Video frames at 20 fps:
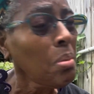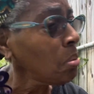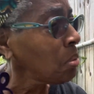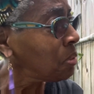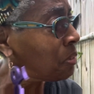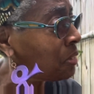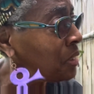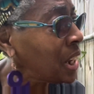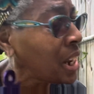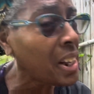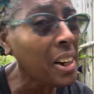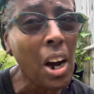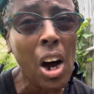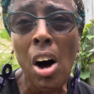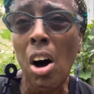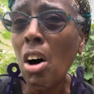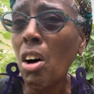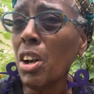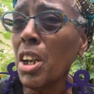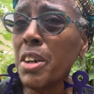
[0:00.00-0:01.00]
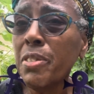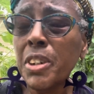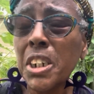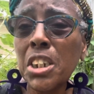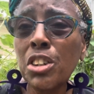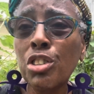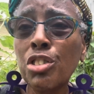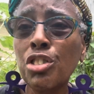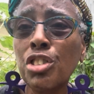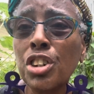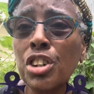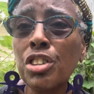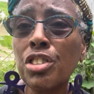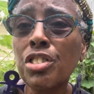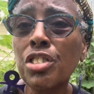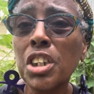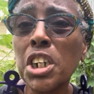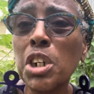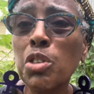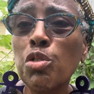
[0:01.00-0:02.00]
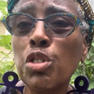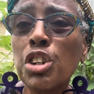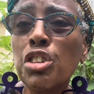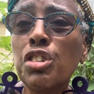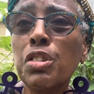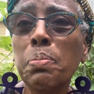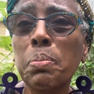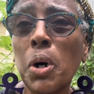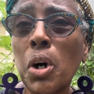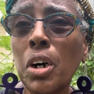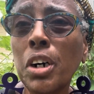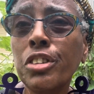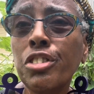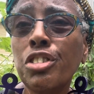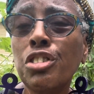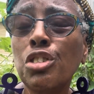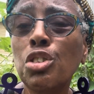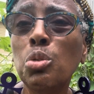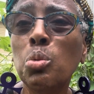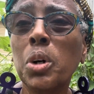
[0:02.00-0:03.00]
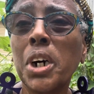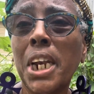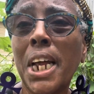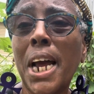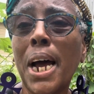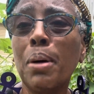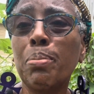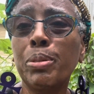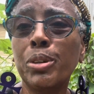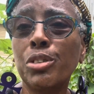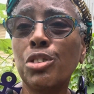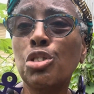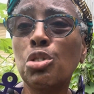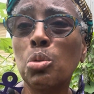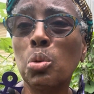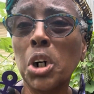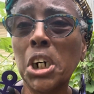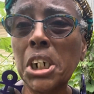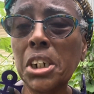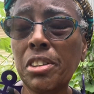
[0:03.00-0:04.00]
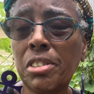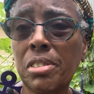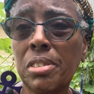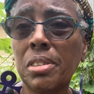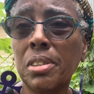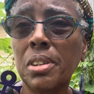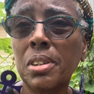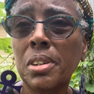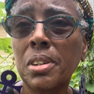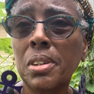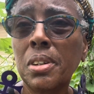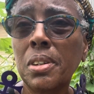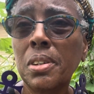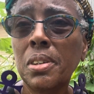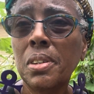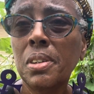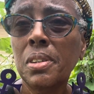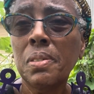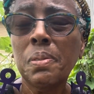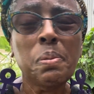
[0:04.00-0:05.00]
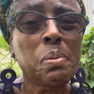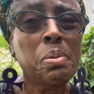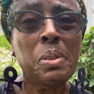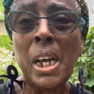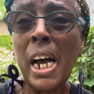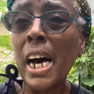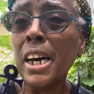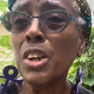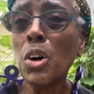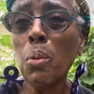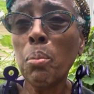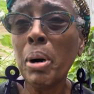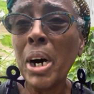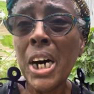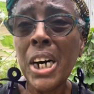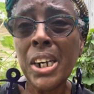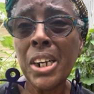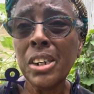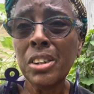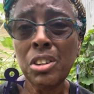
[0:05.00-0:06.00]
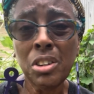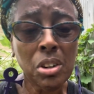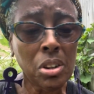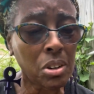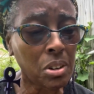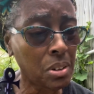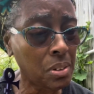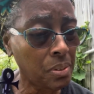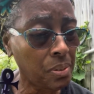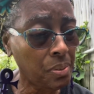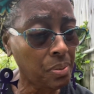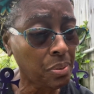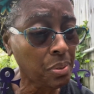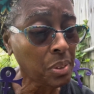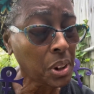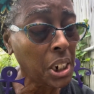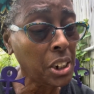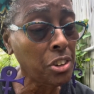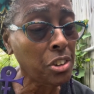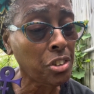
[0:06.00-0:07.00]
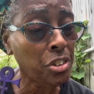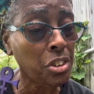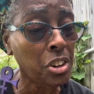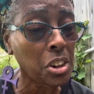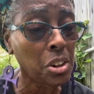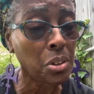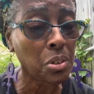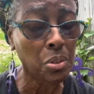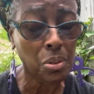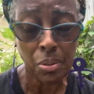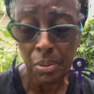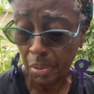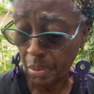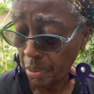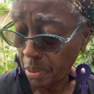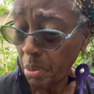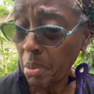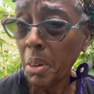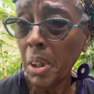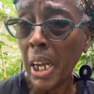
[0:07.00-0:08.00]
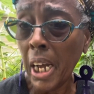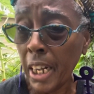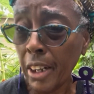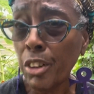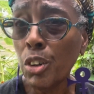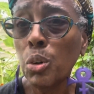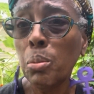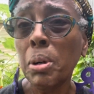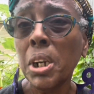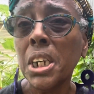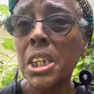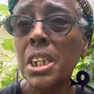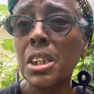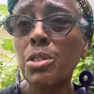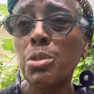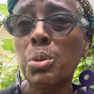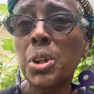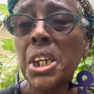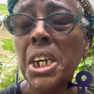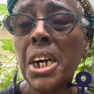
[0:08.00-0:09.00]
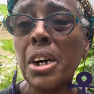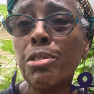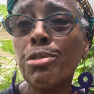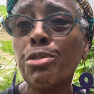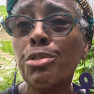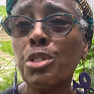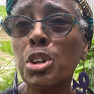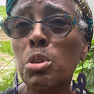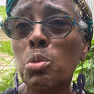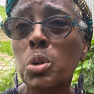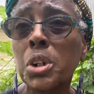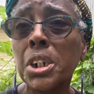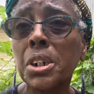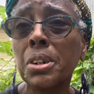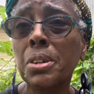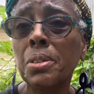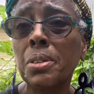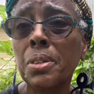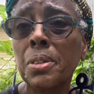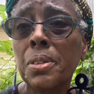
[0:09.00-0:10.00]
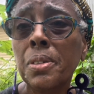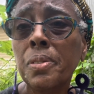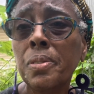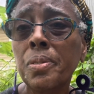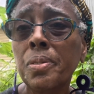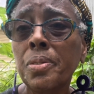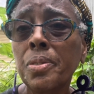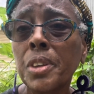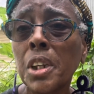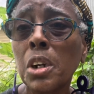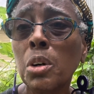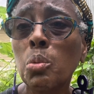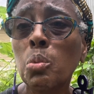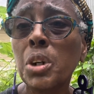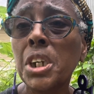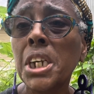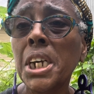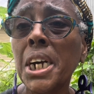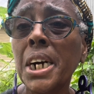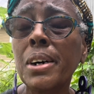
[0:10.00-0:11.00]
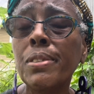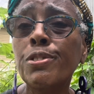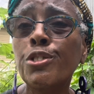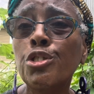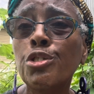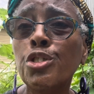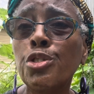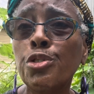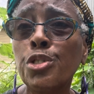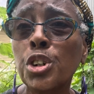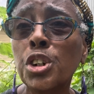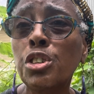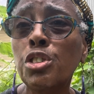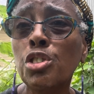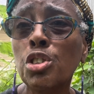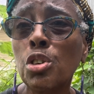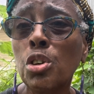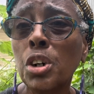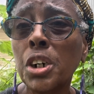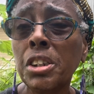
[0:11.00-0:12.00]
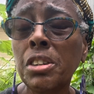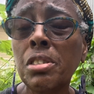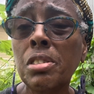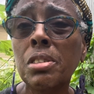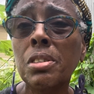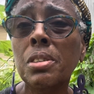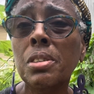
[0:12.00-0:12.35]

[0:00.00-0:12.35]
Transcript: that all of it is just in response to what happened to us. I don't buy that, y'all. I just don't. I do believe we have free will and we have free choice,